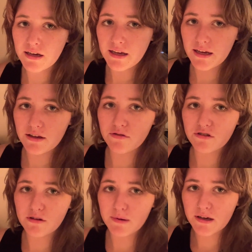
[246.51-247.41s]
It used
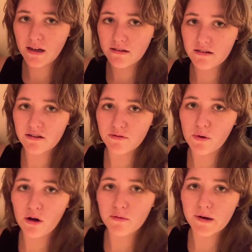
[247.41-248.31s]
to be against this
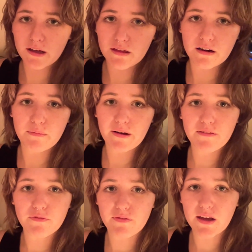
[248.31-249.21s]
wall, but I thought it might
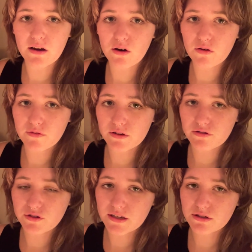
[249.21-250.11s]
fit over the
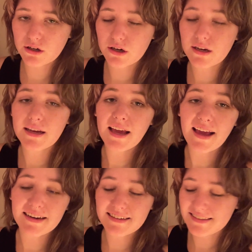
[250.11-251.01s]
dresser, and
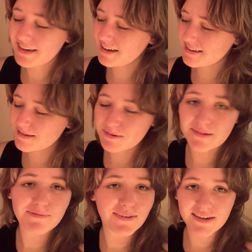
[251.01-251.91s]
it does, which
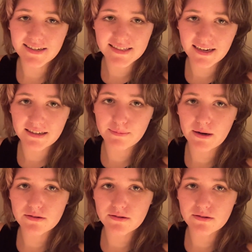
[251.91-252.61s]
I'm very excited about.